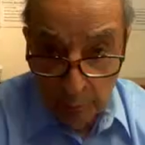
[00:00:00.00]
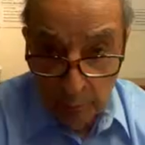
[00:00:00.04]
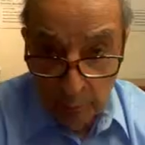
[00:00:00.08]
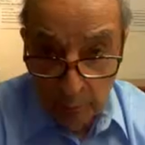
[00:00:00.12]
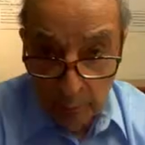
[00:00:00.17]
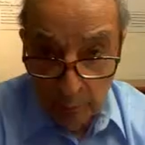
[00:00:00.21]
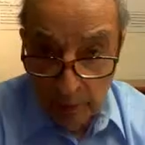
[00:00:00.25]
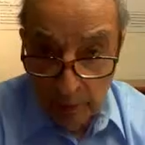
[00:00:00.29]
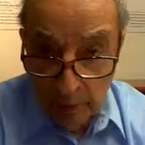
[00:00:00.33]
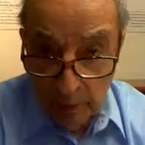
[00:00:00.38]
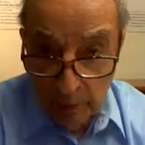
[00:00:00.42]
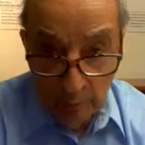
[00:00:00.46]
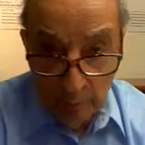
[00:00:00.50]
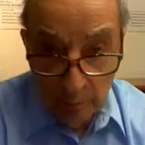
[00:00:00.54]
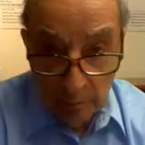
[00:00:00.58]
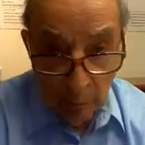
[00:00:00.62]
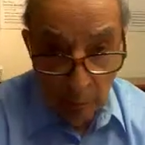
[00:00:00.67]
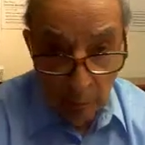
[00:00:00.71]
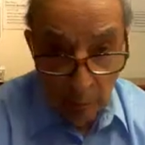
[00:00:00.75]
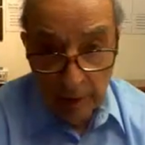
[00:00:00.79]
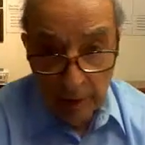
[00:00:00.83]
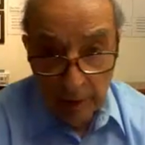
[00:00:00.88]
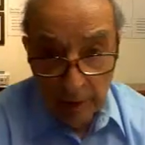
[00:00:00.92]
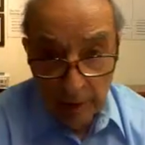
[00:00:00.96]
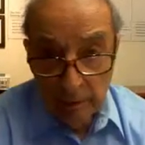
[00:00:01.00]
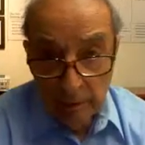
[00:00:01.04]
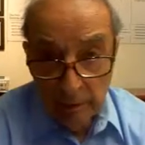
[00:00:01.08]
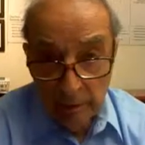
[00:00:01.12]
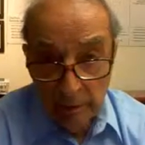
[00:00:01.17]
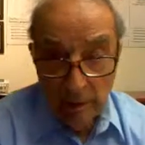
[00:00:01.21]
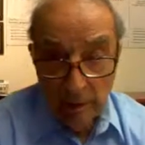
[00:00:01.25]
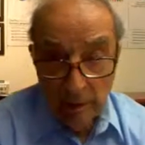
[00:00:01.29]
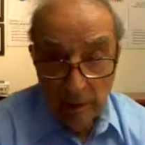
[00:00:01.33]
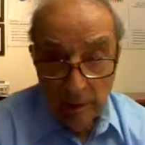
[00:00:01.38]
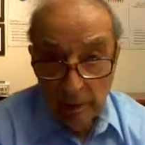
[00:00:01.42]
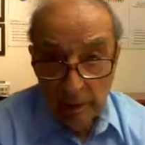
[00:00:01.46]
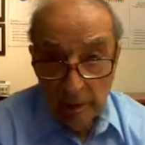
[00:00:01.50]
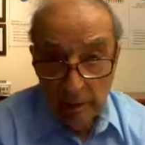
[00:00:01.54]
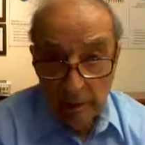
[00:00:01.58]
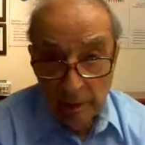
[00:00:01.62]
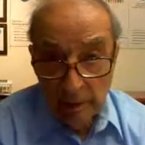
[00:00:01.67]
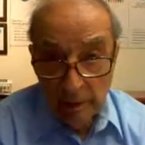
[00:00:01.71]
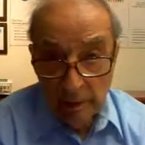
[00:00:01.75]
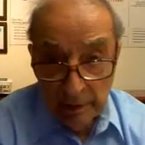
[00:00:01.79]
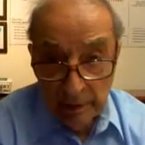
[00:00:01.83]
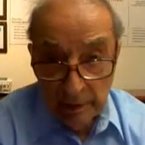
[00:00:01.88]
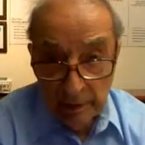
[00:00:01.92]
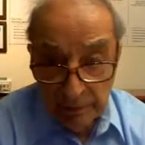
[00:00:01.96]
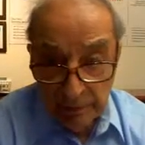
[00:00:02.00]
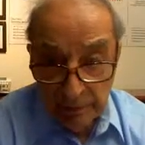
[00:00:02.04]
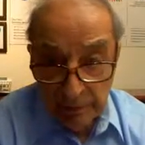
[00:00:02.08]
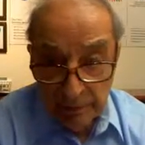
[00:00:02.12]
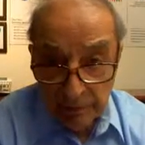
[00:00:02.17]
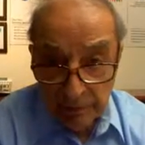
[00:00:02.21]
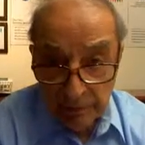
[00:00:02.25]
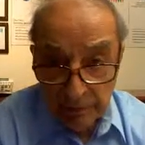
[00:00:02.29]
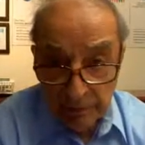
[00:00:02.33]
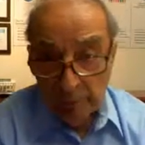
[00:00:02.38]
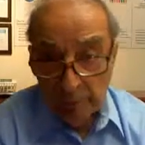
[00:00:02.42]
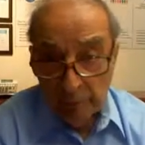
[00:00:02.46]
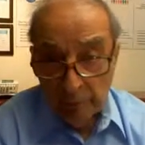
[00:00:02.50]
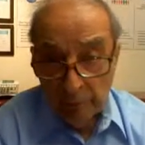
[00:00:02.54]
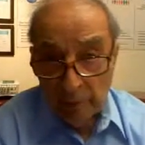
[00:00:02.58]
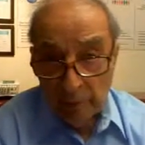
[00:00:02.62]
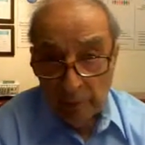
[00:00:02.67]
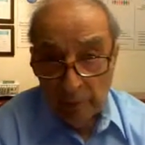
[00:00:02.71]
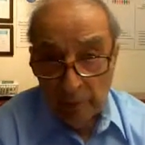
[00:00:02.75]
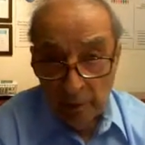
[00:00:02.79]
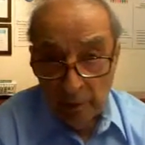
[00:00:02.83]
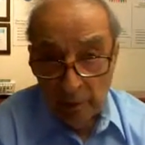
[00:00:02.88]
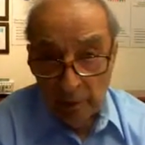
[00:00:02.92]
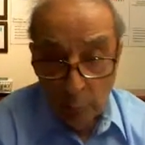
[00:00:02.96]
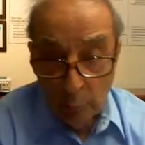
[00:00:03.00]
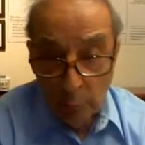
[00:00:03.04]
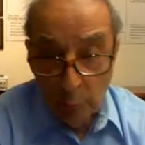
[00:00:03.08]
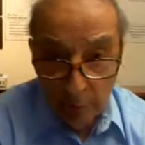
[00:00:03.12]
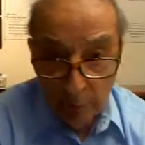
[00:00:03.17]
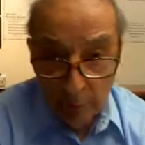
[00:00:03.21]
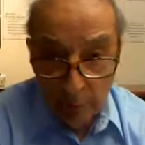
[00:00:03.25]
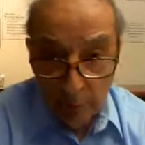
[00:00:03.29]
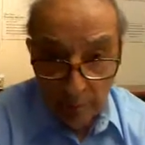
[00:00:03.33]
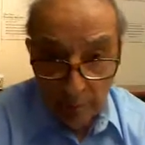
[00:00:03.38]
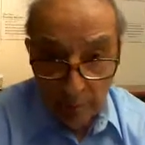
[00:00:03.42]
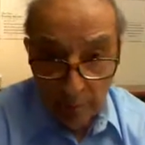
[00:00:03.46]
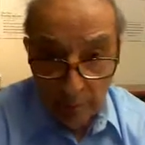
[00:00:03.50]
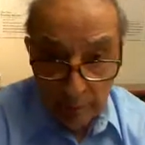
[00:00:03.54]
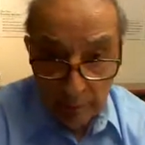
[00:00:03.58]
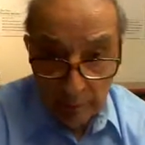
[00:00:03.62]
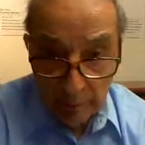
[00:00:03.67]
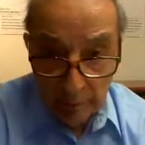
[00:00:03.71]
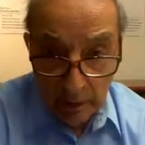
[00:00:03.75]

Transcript: by phone or on the internet, or they're doing it